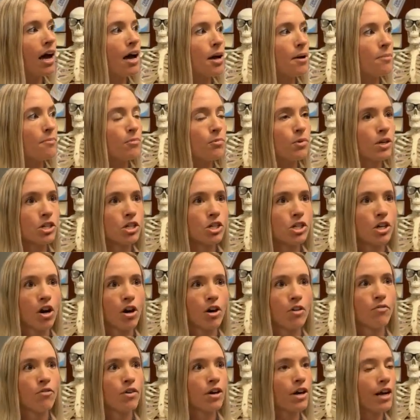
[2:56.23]
um, which
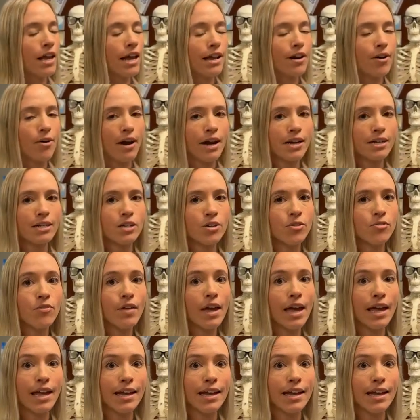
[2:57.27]
are very interactive.